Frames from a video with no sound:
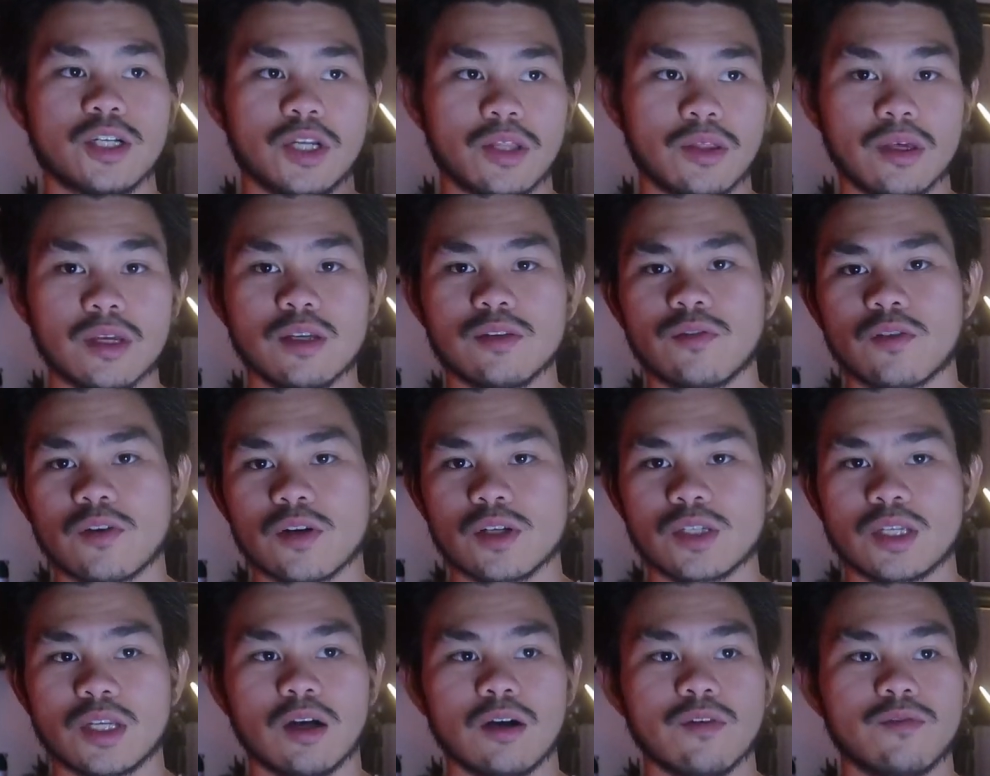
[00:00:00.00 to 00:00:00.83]
She thinks for
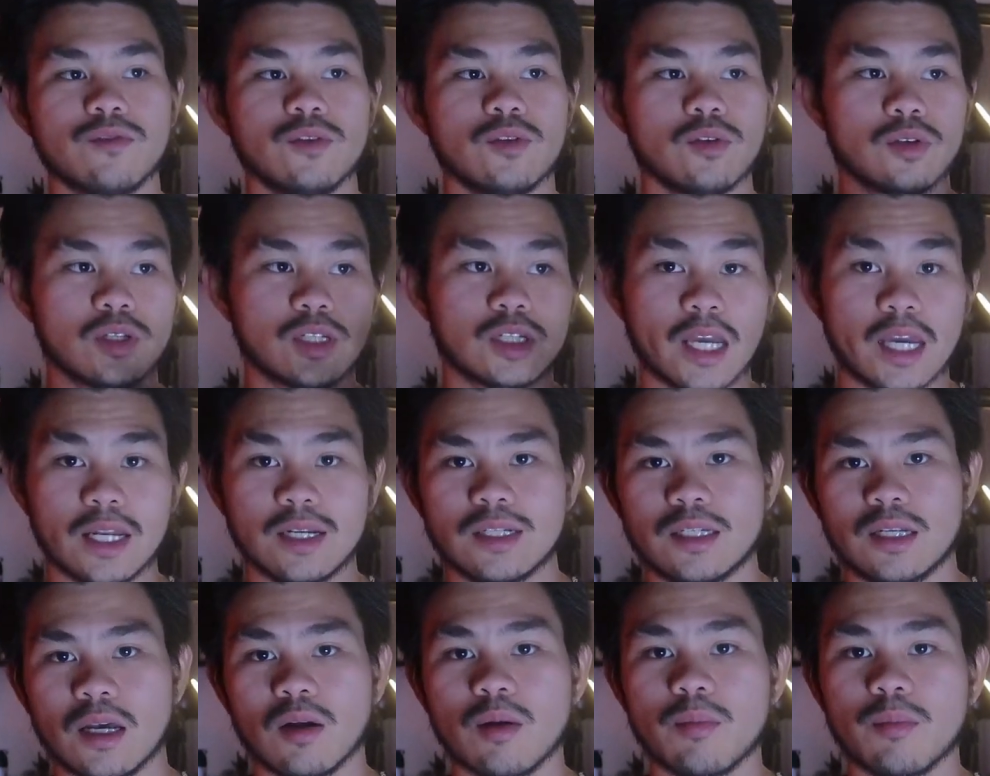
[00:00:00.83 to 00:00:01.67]
herself, you can
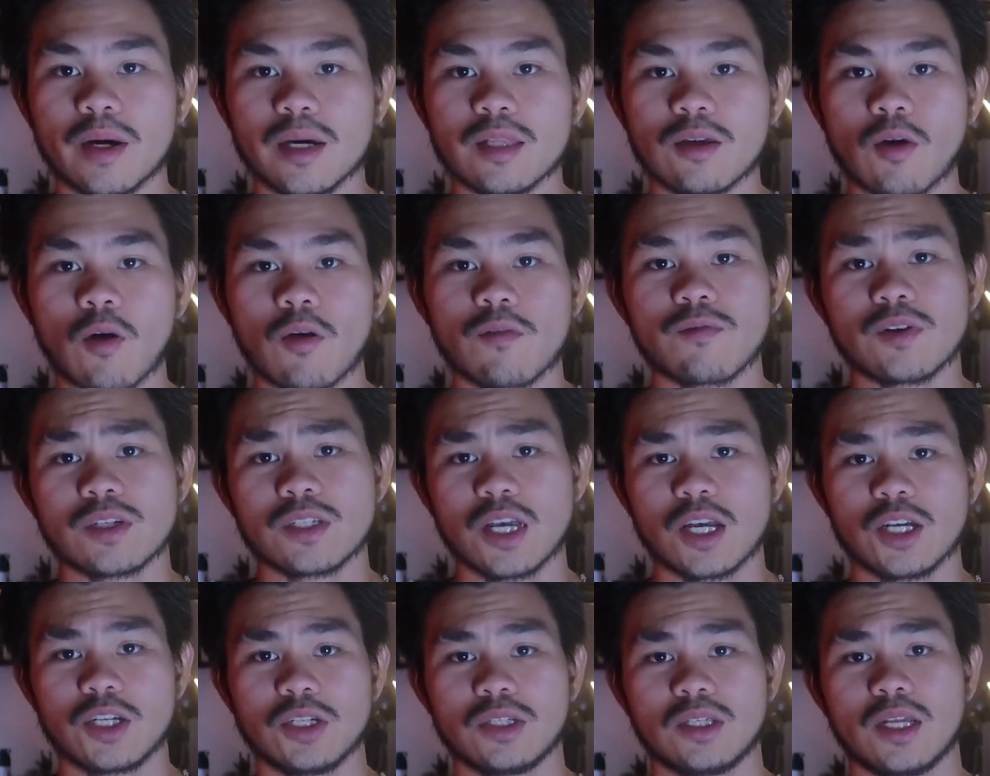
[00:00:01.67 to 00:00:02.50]
tell by the
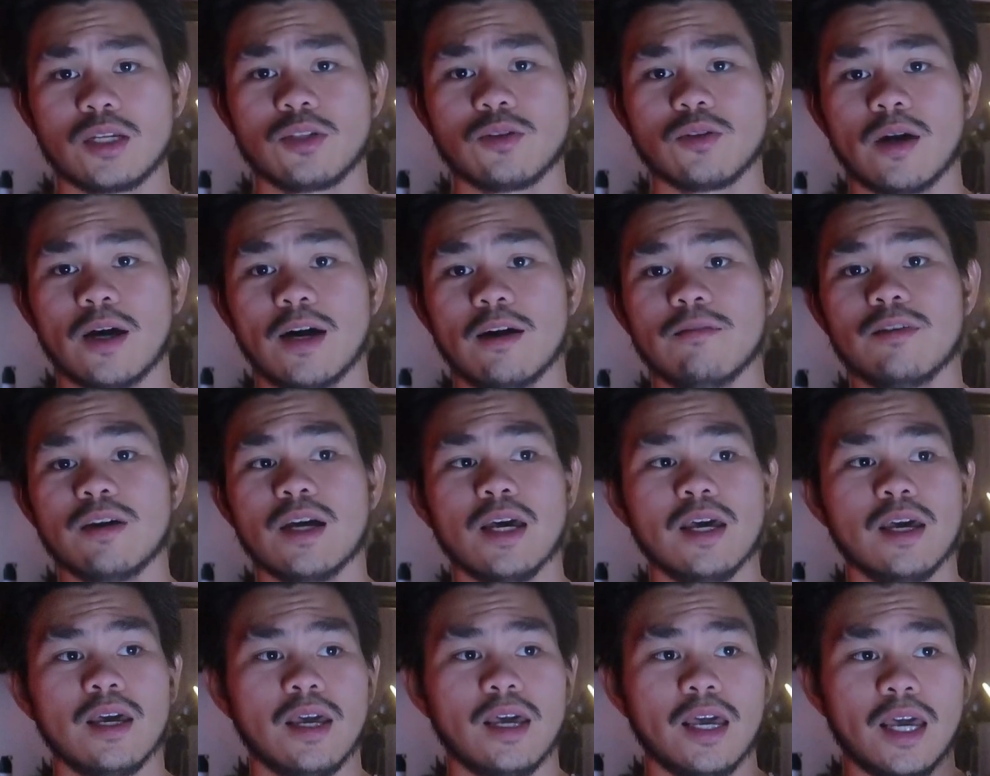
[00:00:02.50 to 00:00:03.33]
conversations that you have,
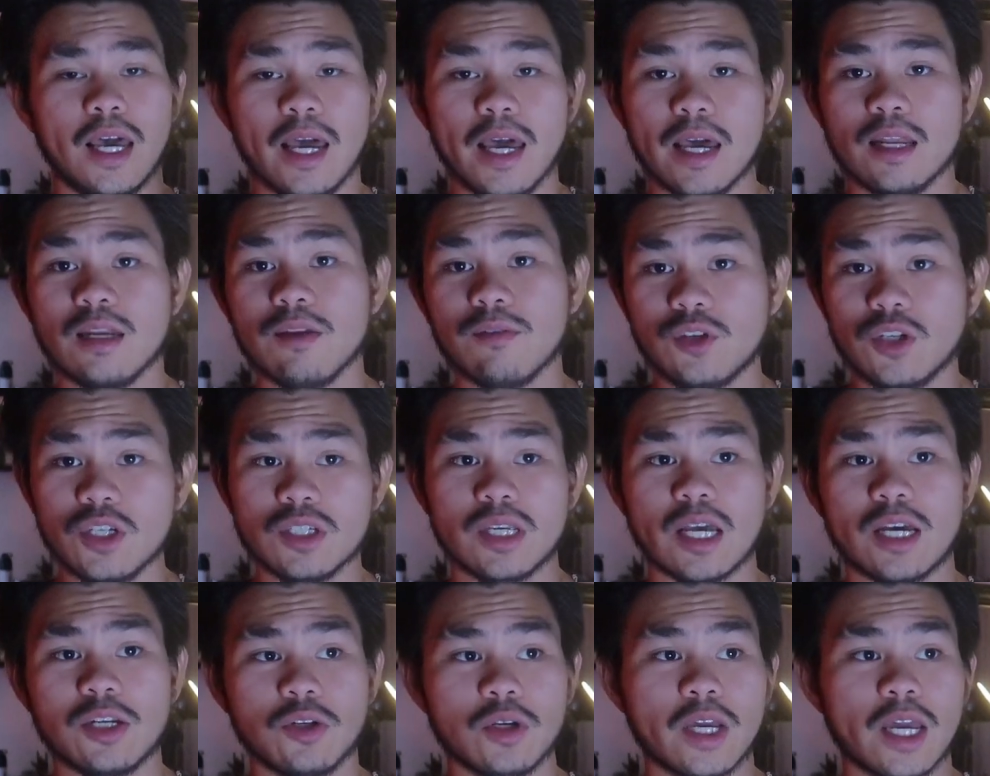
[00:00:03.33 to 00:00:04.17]
and if
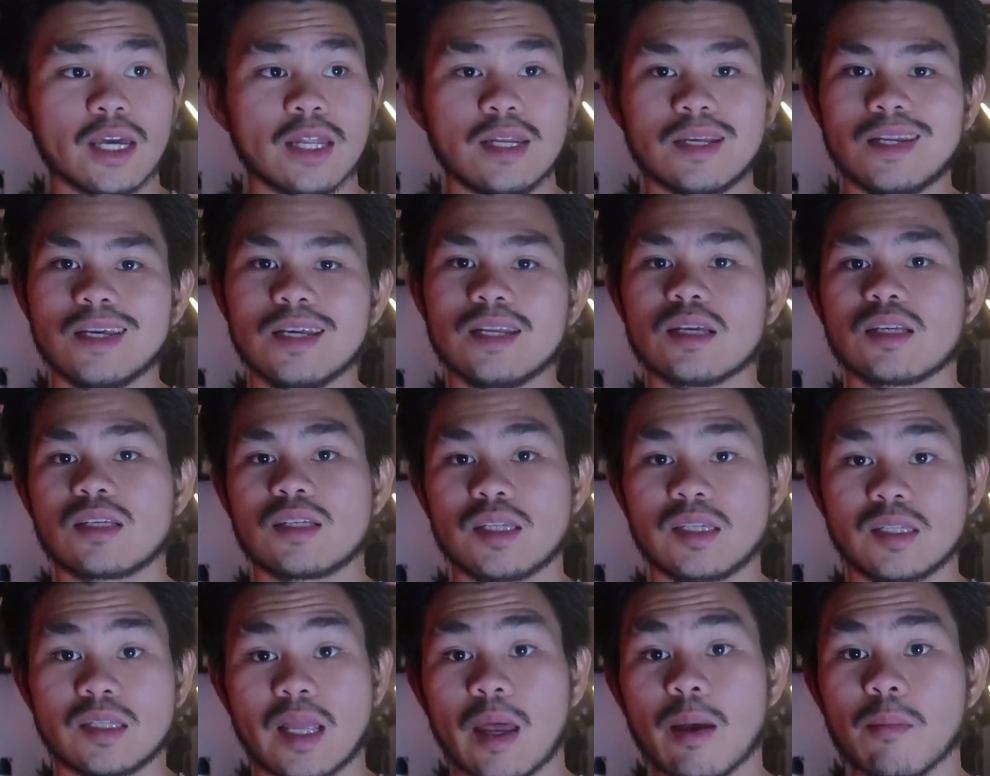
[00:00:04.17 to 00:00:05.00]
she's educated in a
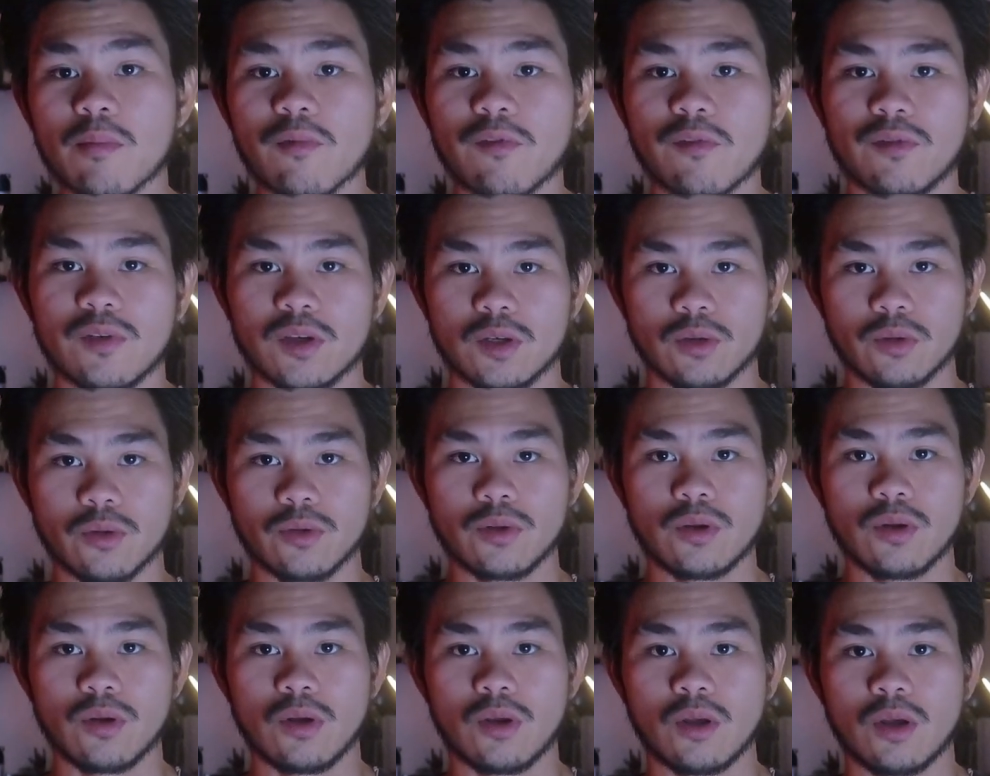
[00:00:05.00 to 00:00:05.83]
STEM
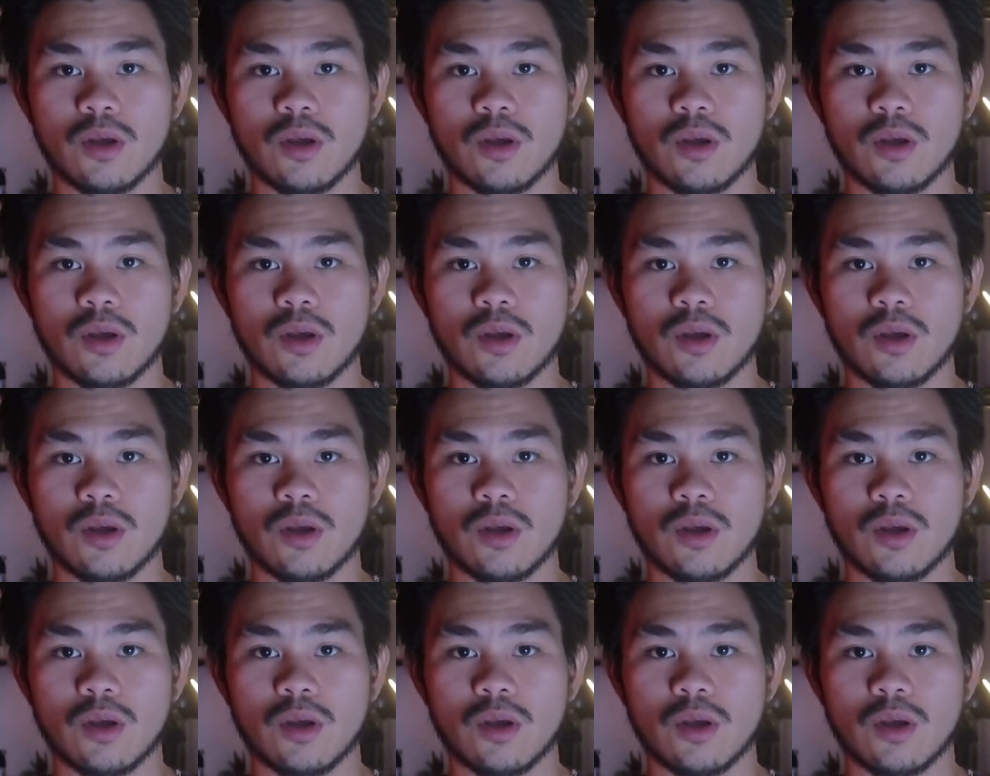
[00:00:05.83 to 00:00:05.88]
field,